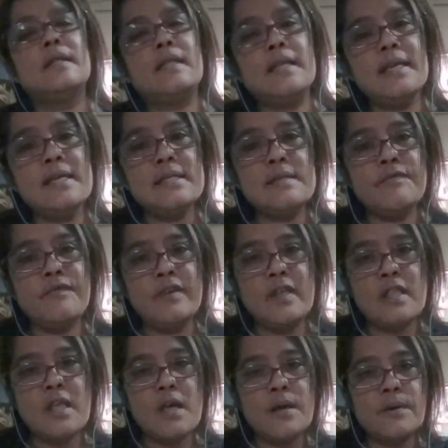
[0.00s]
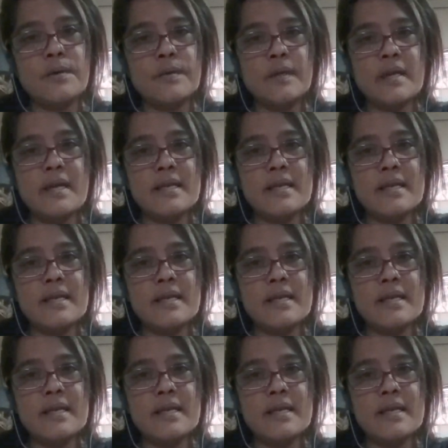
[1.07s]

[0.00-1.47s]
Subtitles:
This video